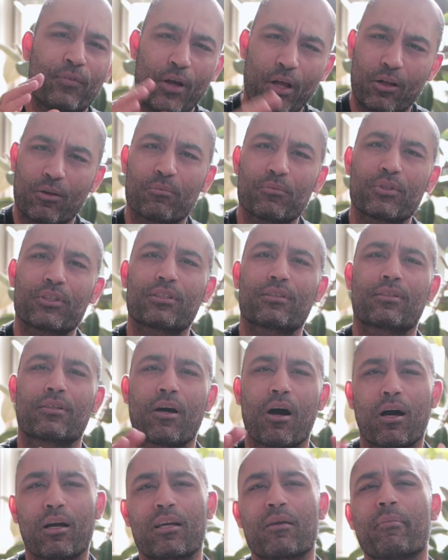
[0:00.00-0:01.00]
films
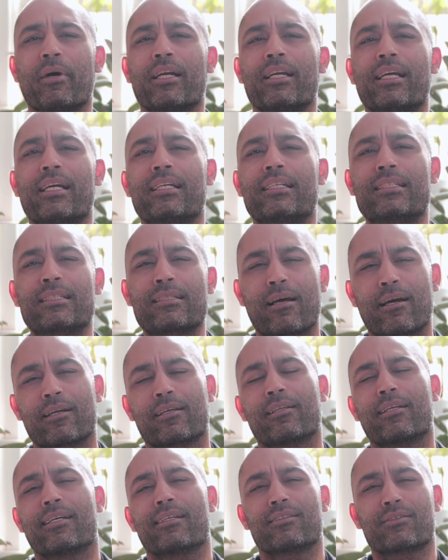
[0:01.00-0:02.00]
documenting
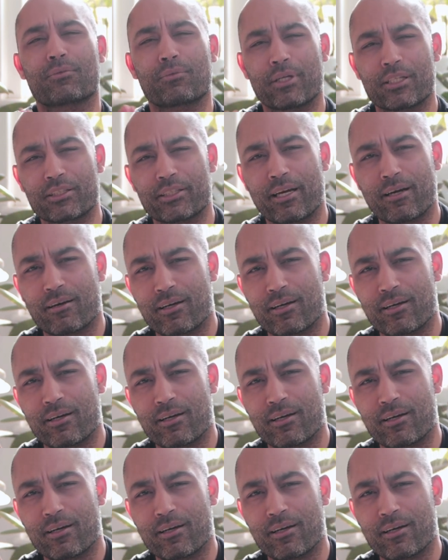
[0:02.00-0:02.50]
cycling's rich